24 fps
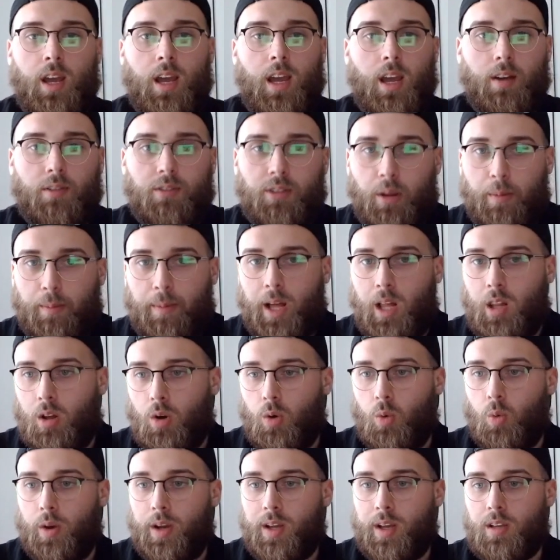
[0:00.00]
If
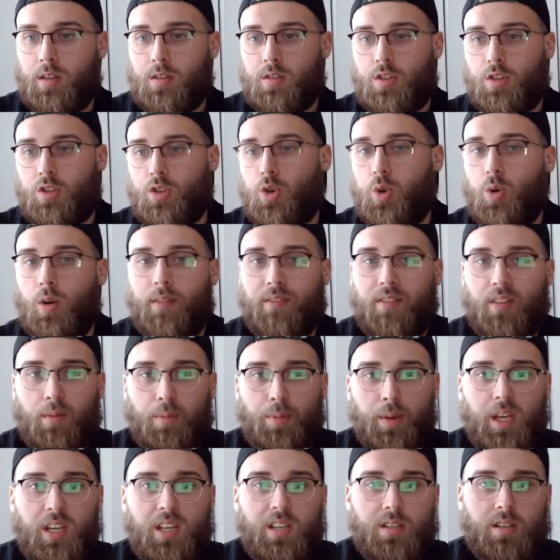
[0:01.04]
LaMelo wins 2
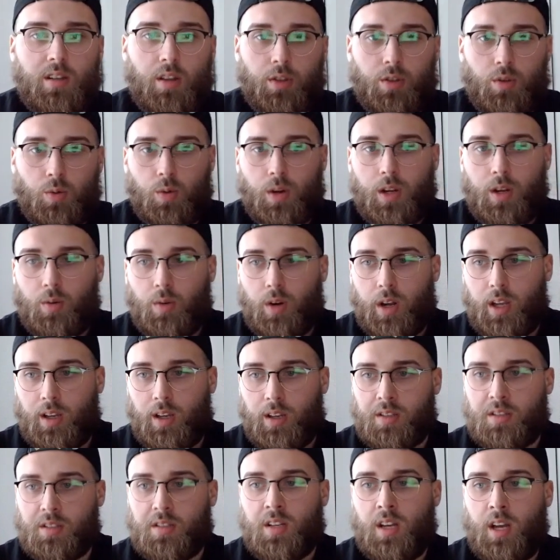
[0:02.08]
MVPs and 3
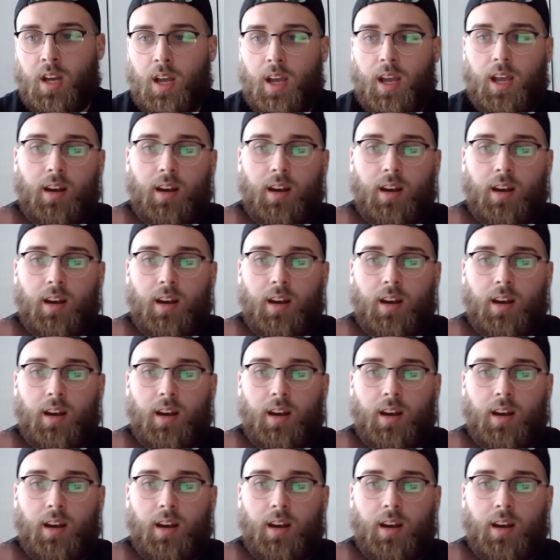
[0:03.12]
rings